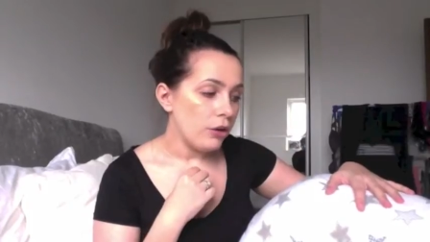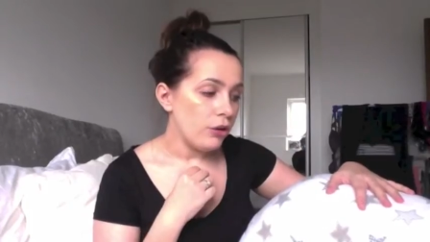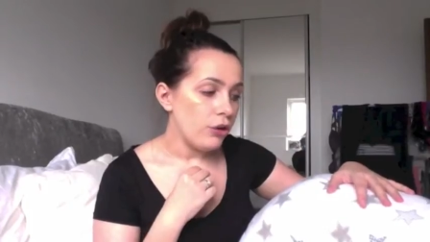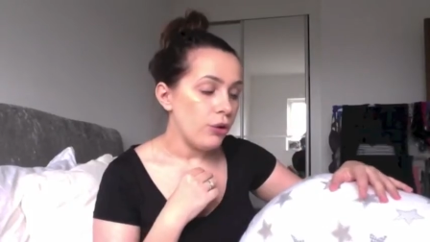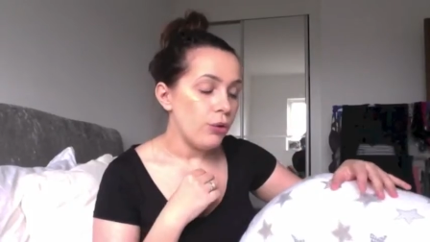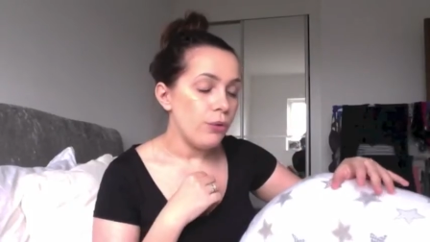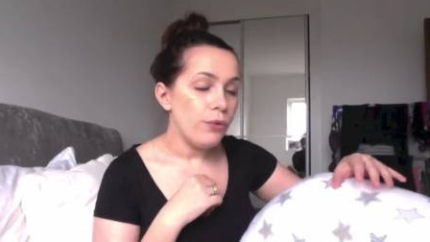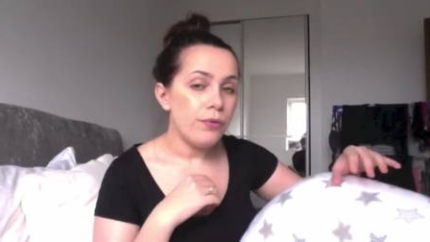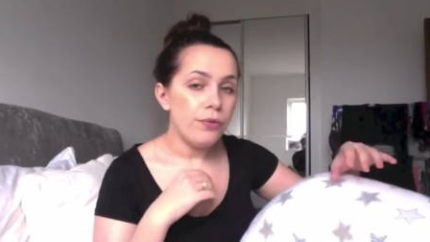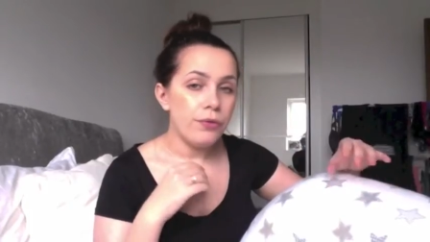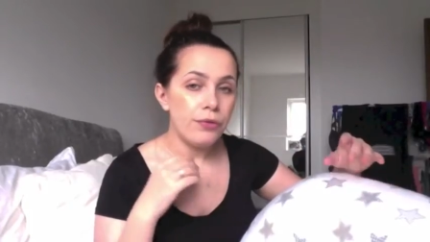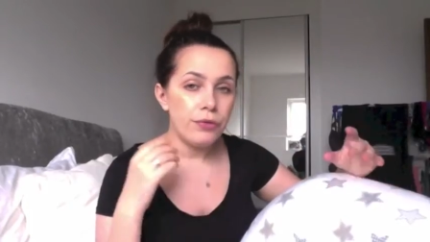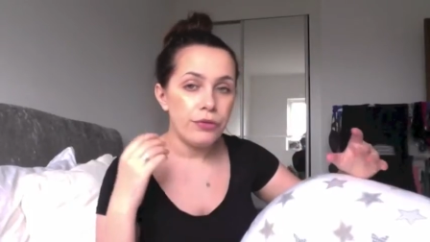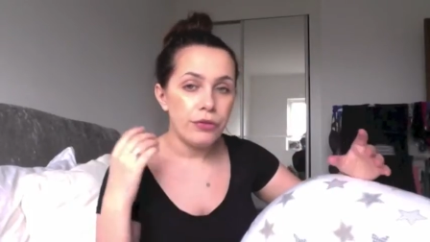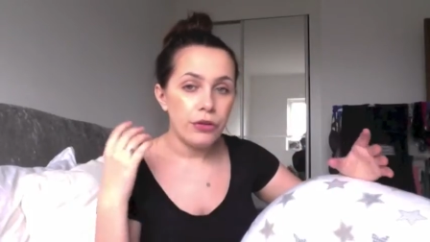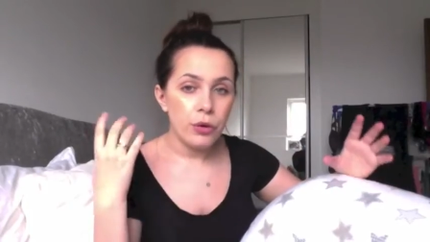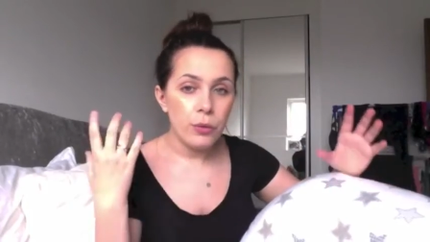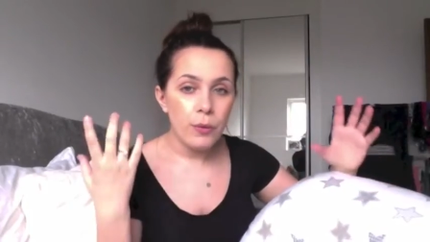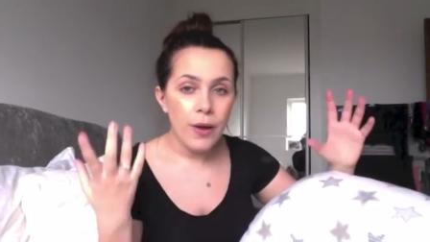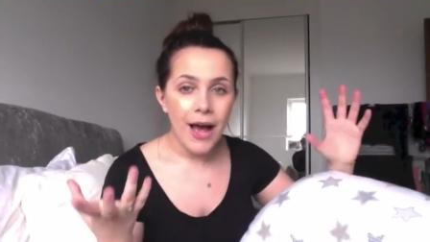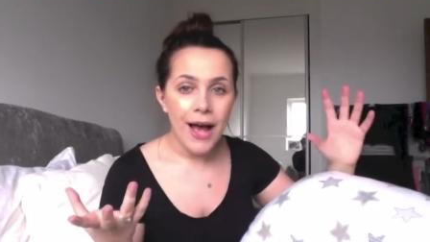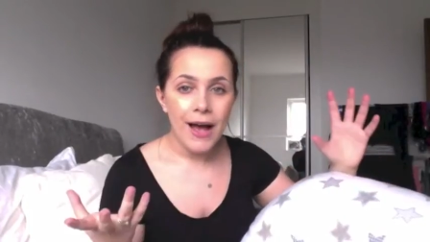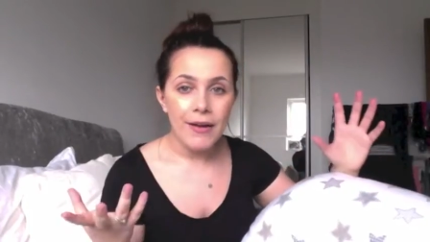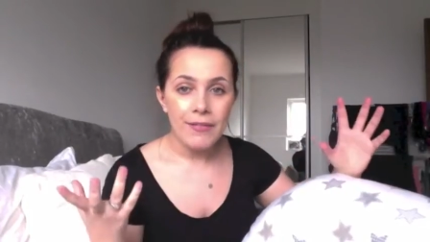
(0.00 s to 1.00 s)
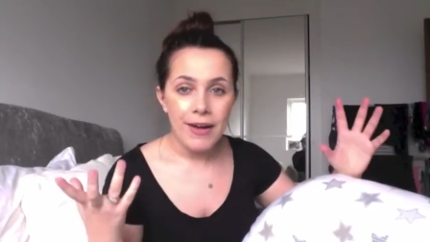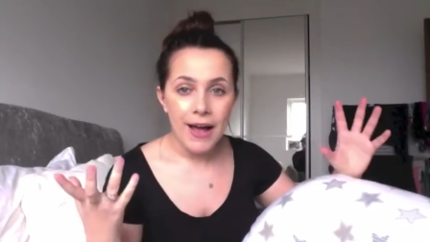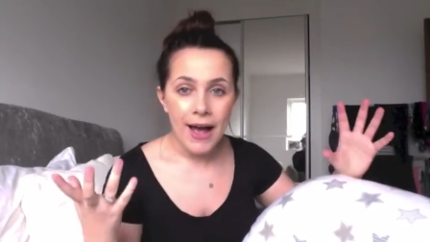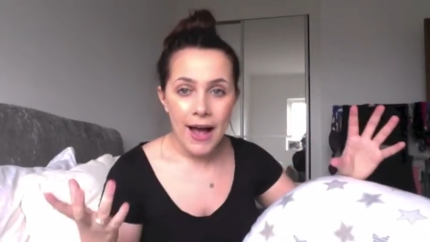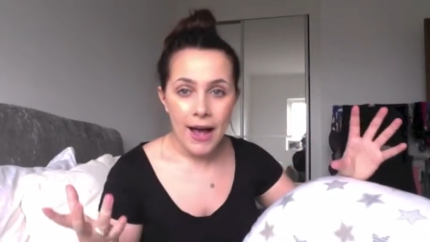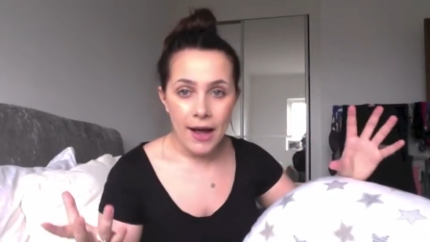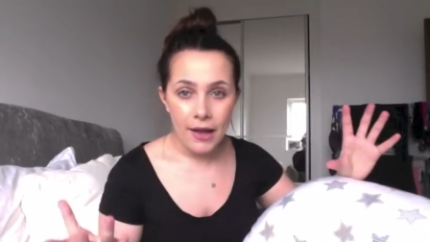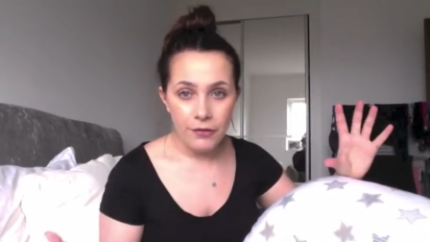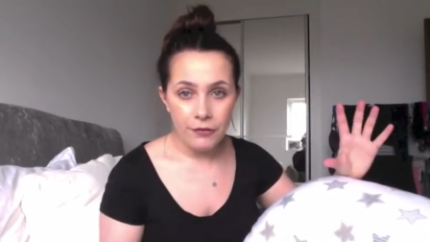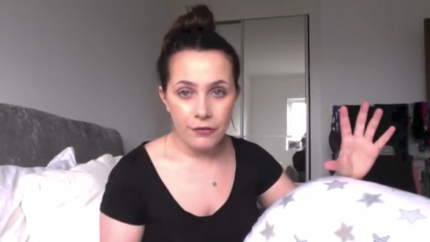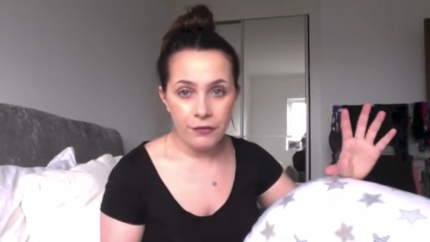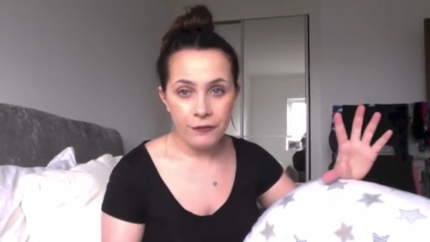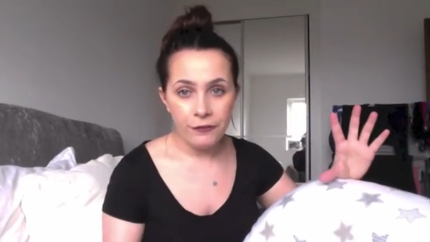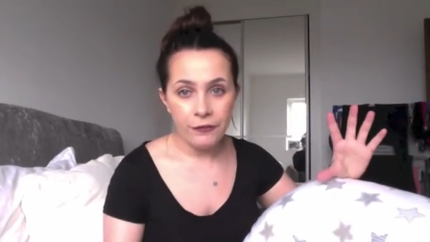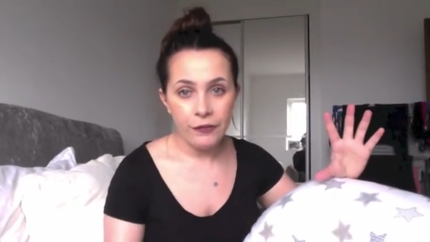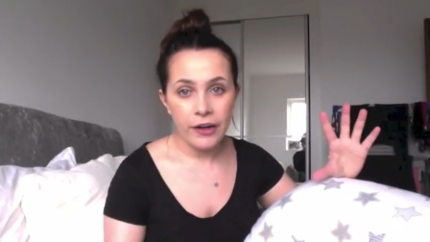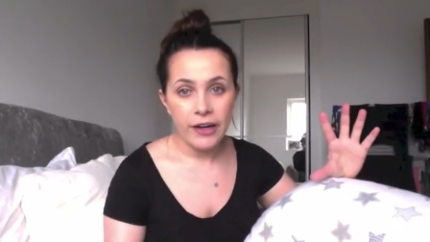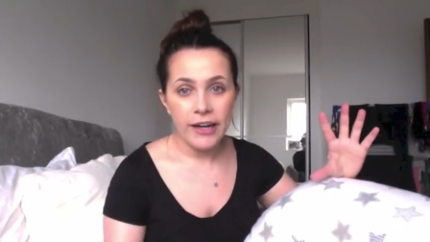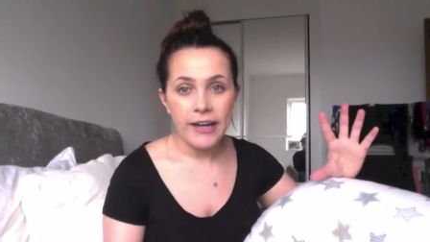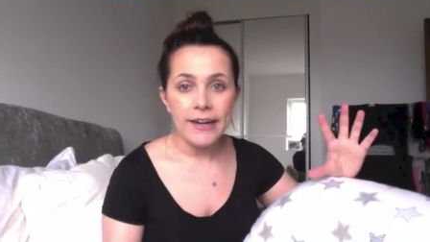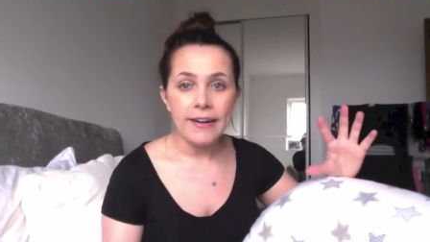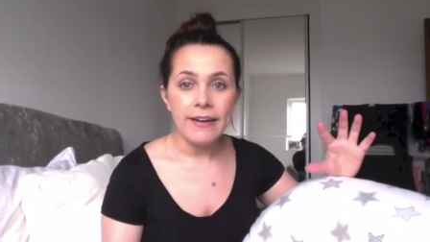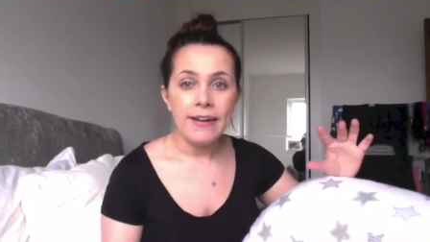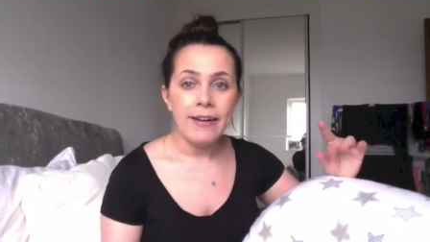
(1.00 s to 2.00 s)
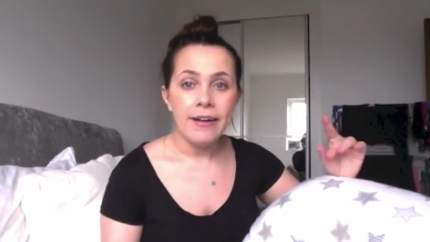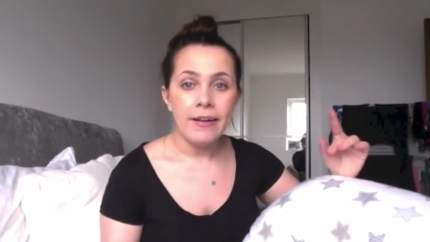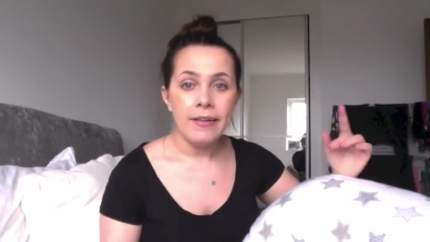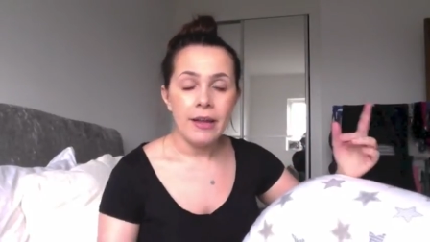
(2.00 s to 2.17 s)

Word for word: you do have a hand free.